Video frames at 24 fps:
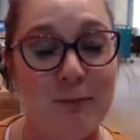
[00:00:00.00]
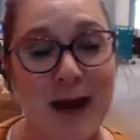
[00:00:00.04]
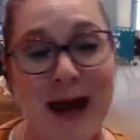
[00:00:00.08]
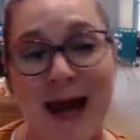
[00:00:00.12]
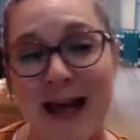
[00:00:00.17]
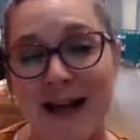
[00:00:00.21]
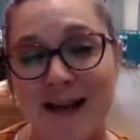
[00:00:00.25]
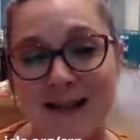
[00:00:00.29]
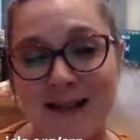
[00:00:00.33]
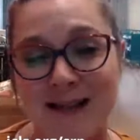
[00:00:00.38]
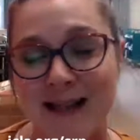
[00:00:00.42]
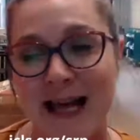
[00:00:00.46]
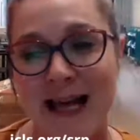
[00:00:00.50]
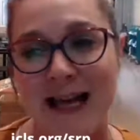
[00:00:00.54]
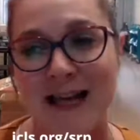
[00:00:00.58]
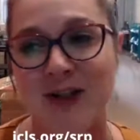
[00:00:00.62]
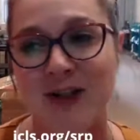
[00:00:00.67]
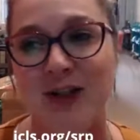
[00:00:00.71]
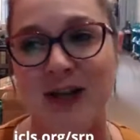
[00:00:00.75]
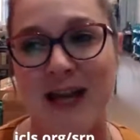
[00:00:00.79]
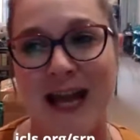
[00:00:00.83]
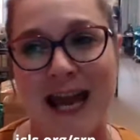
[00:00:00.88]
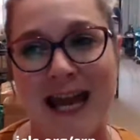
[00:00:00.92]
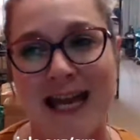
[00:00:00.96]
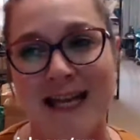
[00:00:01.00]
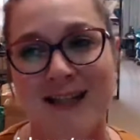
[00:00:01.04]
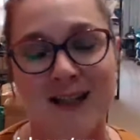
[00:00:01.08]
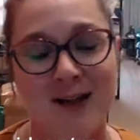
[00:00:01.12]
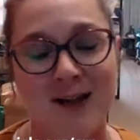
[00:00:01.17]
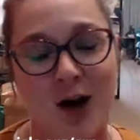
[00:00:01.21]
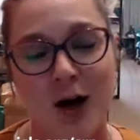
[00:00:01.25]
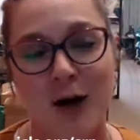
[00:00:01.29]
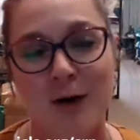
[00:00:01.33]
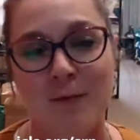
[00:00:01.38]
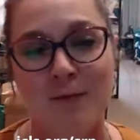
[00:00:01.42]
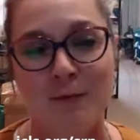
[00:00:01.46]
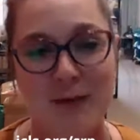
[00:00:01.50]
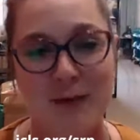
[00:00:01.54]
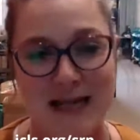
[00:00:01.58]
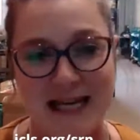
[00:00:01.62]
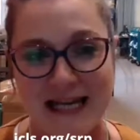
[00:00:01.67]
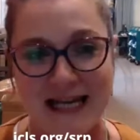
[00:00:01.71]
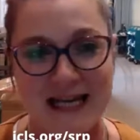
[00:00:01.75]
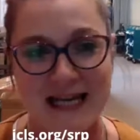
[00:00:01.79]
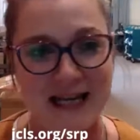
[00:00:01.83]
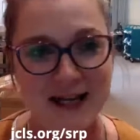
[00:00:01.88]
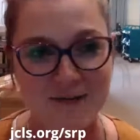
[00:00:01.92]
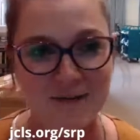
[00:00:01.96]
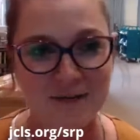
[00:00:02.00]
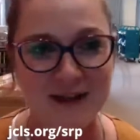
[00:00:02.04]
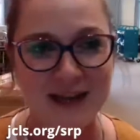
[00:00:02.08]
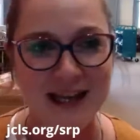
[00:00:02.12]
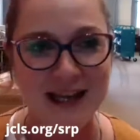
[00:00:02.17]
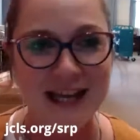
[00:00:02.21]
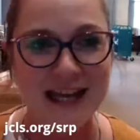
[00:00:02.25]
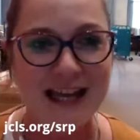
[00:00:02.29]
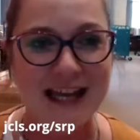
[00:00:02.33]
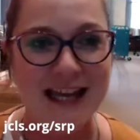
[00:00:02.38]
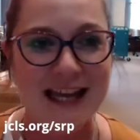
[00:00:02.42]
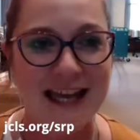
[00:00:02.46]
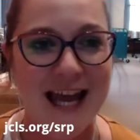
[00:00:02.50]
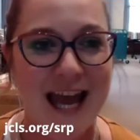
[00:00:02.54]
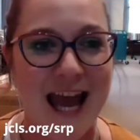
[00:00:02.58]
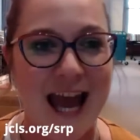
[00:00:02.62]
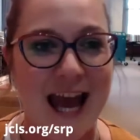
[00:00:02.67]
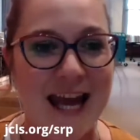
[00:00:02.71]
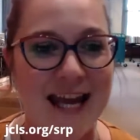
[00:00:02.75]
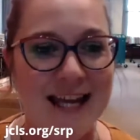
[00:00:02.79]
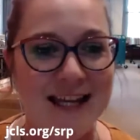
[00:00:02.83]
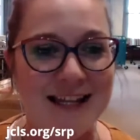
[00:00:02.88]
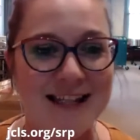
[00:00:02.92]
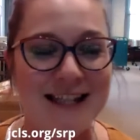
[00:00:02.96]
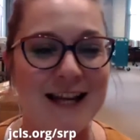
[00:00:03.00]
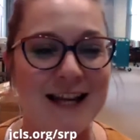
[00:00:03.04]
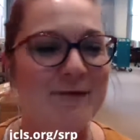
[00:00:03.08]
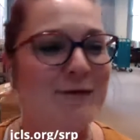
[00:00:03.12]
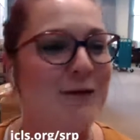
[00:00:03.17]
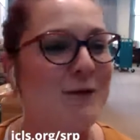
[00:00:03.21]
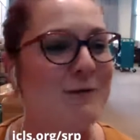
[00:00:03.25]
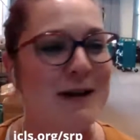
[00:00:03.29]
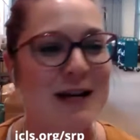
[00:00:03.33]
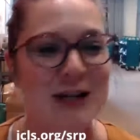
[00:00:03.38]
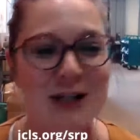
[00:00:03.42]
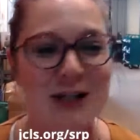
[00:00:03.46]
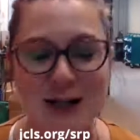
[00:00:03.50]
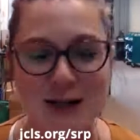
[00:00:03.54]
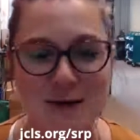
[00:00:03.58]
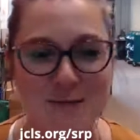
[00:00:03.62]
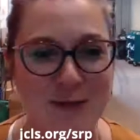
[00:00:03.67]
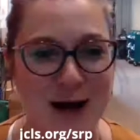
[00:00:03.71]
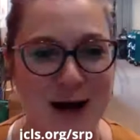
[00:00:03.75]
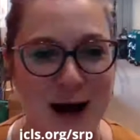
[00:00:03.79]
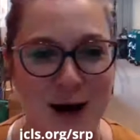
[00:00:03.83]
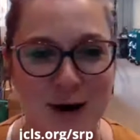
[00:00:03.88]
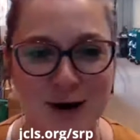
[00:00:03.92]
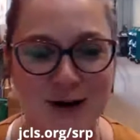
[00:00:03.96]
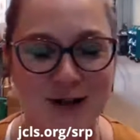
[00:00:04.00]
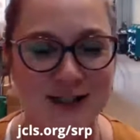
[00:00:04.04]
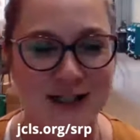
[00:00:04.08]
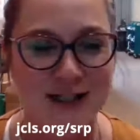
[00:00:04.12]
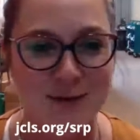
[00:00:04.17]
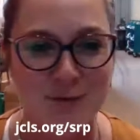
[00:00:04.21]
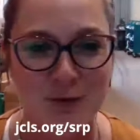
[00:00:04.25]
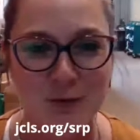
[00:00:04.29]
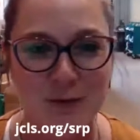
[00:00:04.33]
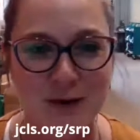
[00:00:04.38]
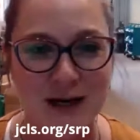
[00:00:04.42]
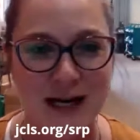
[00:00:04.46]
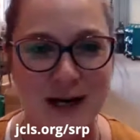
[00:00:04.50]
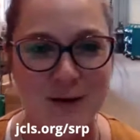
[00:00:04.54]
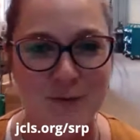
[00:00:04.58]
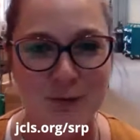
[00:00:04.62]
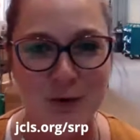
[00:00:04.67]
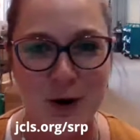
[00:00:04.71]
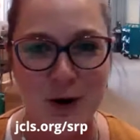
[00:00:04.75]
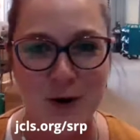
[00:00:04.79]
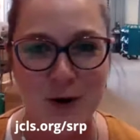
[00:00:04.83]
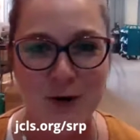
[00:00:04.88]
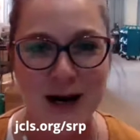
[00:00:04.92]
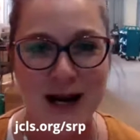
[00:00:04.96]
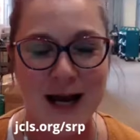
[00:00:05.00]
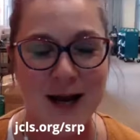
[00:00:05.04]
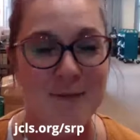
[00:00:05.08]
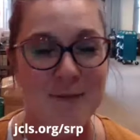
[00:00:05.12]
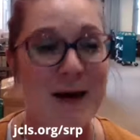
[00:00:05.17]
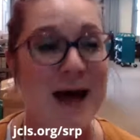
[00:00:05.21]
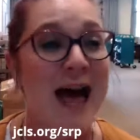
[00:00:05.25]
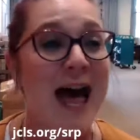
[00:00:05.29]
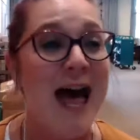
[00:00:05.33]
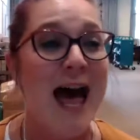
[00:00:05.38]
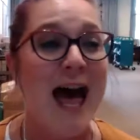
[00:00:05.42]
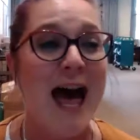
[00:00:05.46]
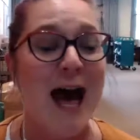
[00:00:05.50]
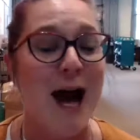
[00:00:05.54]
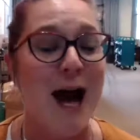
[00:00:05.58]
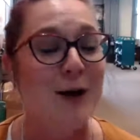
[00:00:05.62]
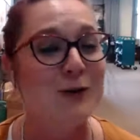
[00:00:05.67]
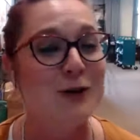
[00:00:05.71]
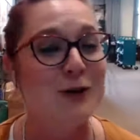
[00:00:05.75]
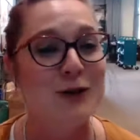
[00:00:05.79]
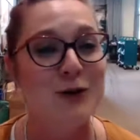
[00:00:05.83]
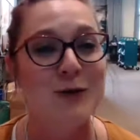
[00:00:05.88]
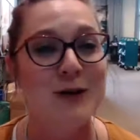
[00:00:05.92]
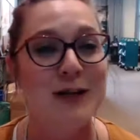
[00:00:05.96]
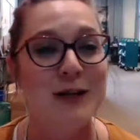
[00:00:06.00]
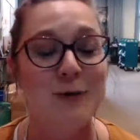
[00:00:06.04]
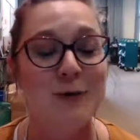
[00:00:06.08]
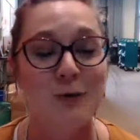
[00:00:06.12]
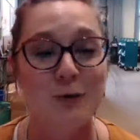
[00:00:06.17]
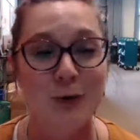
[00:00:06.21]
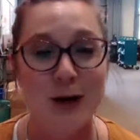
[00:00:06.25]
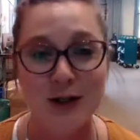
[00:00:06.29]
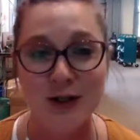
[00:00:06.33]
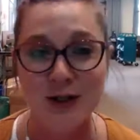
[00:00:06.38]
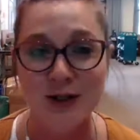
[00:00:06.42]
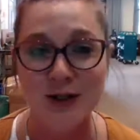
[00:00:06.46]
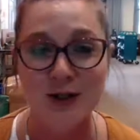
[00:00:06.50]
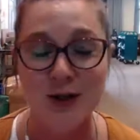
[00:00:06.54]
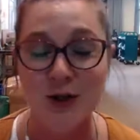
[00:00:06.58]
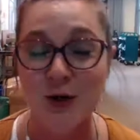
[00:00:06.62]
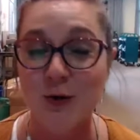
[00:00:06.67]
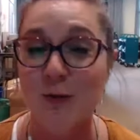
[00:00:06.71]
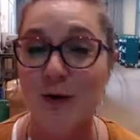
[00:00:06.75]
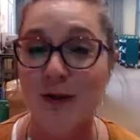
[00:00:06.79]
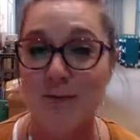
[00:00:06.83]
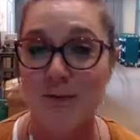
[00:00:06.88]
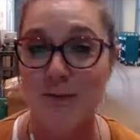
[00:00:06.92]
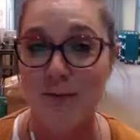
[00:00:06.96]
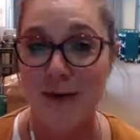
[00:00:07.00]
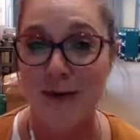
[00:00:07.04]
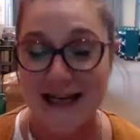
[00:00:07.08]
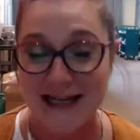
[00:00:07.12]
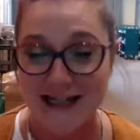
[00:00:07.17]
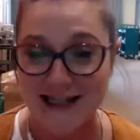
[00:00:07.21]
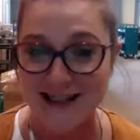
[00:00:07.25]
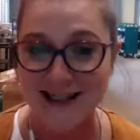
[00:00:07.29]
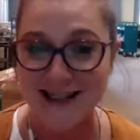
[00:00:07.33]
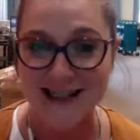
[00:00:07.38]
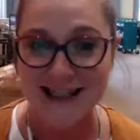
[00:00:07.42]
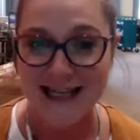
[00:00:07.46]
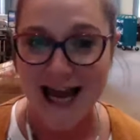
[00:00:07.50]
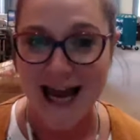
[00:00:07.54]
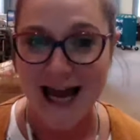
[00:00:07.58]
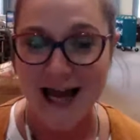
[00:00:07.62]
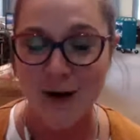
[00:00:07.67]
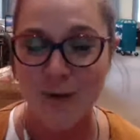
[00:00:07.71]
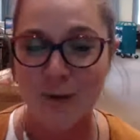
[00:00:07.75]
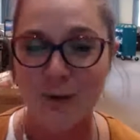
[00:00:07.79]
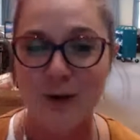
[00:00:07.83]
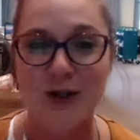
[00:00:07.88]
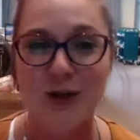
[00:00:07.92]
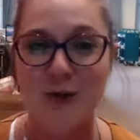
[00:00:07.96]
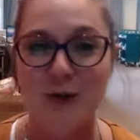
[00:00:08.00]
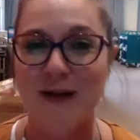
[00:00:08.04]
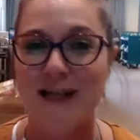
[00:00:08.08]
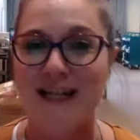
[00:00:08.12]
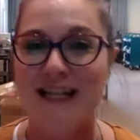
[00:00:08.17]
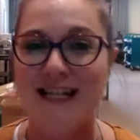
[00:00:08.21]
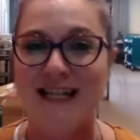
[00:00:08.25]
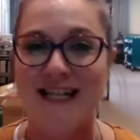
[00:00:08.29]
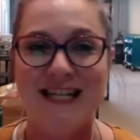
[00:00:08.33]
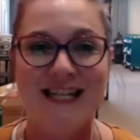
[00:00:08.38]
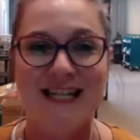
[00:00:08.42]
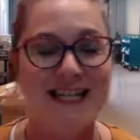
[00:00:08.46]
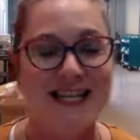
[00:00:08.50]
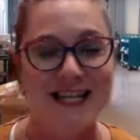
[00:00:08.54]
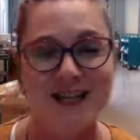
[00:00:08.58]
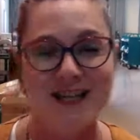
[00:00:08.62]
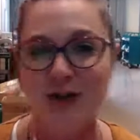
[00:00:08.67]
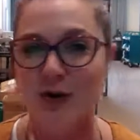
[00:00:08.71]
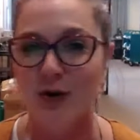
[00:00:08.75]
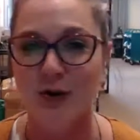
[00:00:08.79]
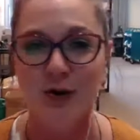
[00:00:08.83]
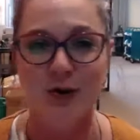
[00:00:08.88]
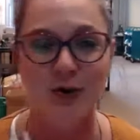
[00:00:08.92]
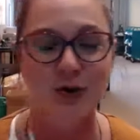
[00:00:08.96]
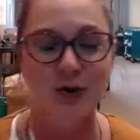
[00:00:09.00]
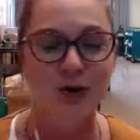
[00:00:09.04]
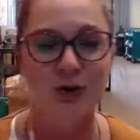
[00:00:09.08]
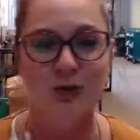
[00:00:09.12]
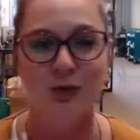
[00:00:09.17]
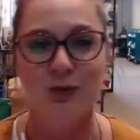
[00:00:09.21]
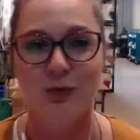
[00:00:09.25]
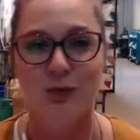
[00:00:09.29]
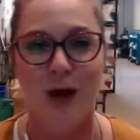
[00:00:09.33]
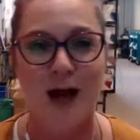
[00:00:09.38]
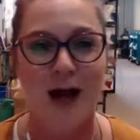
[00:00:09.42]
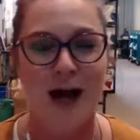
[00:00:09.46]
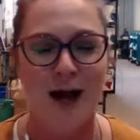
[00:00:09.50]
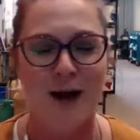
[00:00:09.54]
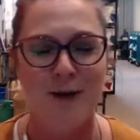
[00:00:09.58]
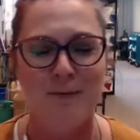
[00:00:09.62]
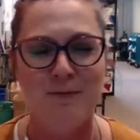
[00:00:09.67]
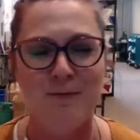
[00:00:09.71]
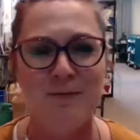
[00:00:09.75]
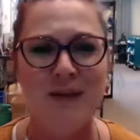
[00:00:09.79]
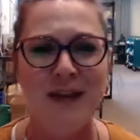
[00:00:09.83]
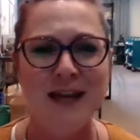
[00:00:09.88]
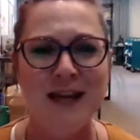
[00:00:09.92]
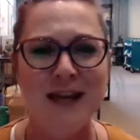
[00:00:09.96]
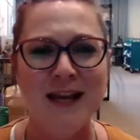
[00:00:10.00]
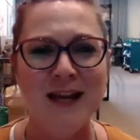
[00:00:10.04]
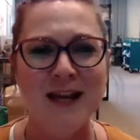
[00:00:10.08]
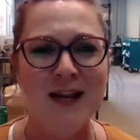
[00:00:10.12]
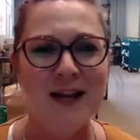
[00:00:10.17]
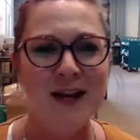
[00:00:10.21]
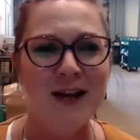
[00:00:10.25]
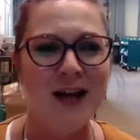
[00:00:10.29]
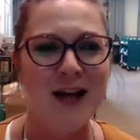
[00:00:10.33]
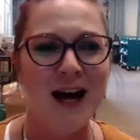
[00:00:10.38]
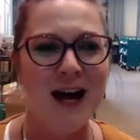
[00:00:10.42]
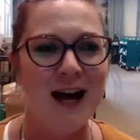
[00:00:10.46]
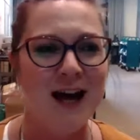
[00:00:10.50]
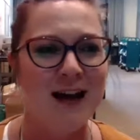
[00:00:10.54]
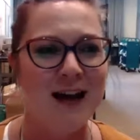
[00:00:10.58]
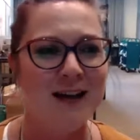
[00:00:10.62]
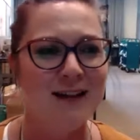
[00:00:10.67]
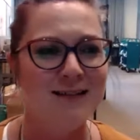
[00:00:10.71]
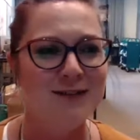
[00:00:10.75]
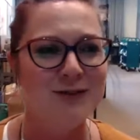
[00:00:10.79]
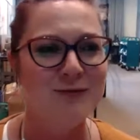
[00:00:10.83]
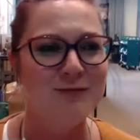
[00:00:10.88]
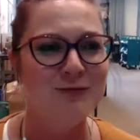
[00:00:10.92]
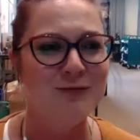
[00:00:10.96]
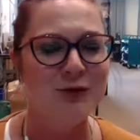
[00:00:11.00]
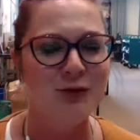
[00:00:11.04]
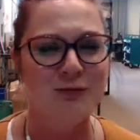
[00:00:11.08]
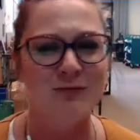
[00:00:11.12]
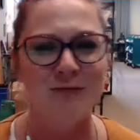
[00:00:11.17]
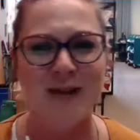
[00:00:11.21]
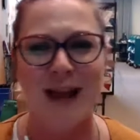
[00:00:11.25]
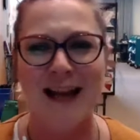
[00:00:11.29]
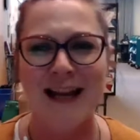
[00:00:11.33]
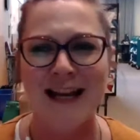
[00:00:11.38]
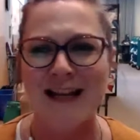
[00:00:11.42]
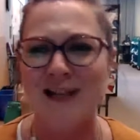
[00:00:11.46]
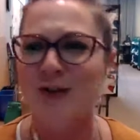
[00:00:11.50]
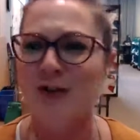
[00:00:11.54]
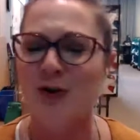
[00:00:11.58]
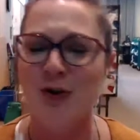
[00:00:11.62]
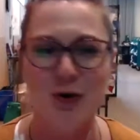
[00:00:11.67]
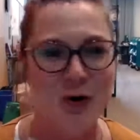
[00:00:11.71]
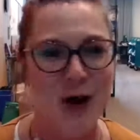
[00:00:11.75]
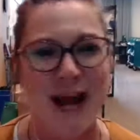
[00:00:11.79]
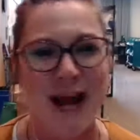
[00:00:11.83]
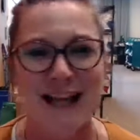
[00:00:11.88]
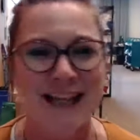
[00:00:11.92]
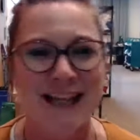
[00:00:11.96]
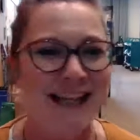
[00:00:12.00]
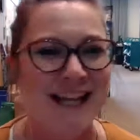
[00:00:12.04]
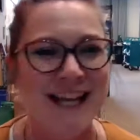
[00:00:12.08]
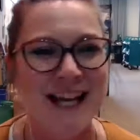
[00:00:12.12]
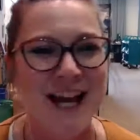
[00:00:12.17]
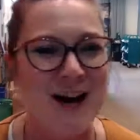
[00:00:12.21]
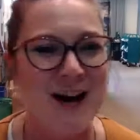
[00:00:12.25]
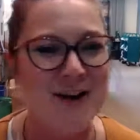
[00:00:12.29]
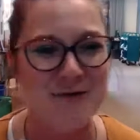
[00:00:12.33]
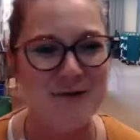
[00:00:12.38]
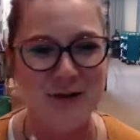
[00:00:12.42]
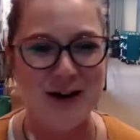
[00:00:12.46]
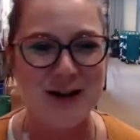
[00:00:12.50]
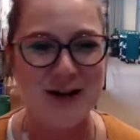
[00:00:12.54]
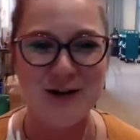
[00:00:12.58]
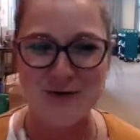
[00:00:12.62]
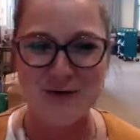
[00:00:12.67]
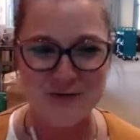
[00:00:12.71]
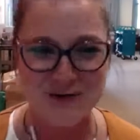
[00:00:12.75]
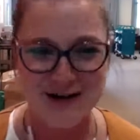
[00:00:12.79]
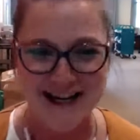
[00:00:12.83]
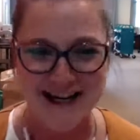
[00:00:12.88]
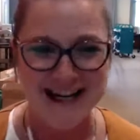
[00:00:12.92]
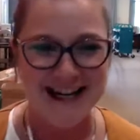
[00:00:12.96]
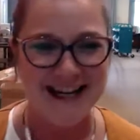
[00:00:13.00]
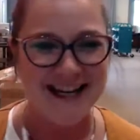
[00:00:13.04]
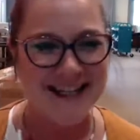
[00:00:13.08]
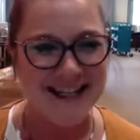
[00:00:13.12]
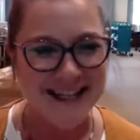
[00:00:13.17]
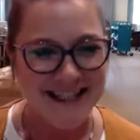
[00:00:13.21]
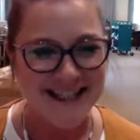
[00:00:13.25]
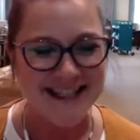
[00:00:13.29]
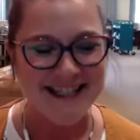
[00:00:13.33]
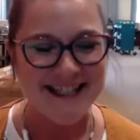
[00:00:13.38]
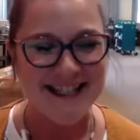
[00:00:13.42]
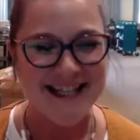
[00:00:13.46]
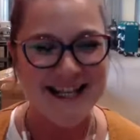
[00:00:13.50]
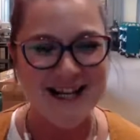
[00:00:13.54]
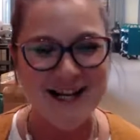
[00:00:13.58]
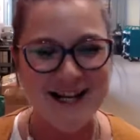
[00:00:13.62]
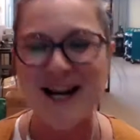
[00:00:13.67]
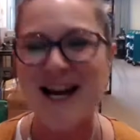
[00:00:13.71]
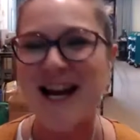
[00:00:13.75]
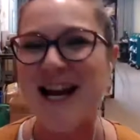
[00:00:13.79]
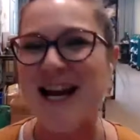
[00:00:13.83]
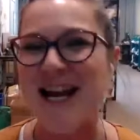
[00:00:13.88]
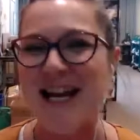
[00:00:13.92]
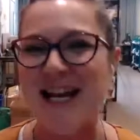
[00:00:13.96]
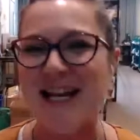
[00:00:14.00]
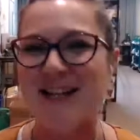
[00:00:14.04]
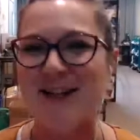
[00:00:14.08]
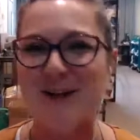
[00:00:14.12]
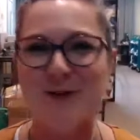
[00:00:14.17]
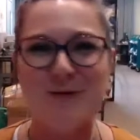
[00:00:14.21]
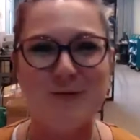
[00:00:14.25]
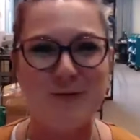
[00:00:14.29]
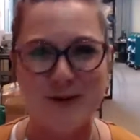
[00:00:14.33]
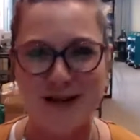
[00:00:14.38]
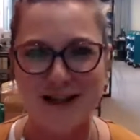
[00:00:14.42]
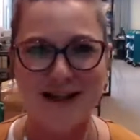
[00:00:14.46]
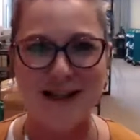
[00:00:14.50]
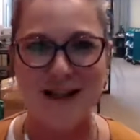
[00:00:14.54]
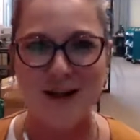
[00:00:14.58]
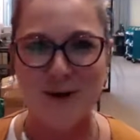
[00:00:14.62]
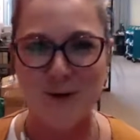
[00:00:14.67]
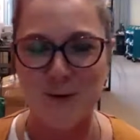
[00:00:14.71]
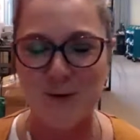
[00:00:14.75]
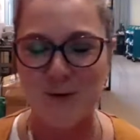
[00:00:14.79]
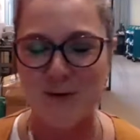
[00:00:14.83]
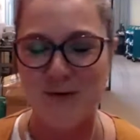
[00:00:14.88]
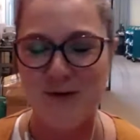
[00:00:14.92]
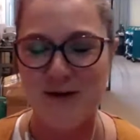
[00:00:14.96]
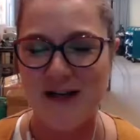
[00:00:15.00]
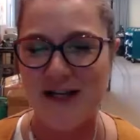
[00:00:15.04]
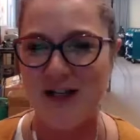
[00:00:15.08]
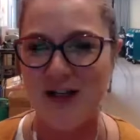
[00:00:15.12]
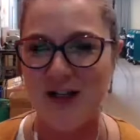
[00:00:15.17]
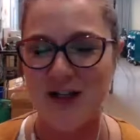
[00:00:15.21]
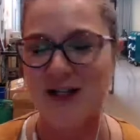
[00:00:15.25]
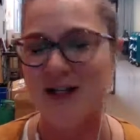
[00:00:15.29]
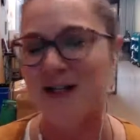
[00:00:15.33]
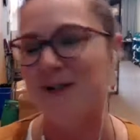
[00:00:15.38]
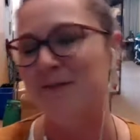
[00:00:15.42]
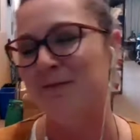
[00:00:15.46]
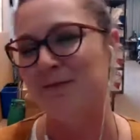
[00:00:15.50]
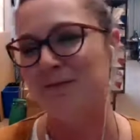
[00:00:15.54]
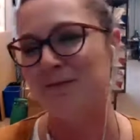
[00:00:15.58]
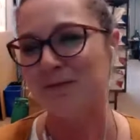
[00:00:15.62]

backslash SRP it has information about our summer reading program, how you can register with Beanstack. We're doing digital, um, uh, I guess, tracking of what you're reading this year. It's a really cool feature.